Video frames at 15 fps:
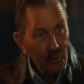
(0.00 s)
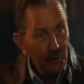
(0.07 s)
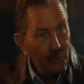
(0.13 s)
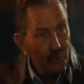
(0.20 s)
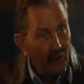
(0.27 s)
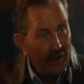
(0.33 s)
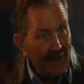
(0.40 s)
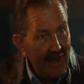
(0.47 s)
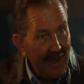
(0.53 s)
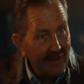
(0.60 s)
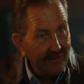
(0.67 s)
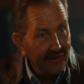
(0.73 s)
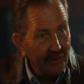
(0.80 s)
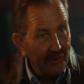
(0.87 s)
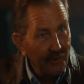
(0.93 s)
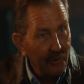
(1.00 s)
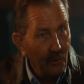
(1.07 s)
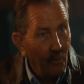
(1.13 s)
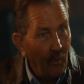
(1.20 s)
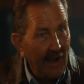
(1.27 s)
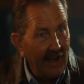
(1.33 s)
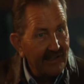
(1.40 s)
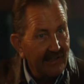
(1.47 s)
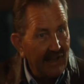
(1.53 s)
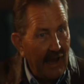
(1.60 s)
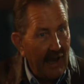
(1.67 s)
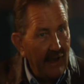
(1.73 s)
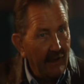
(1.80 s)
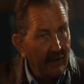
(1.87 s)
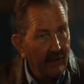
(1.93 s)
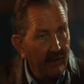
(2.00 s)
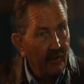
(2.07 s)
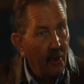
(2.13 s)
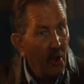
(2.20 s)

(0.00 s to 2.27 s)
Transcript: Use your head. You wise guy.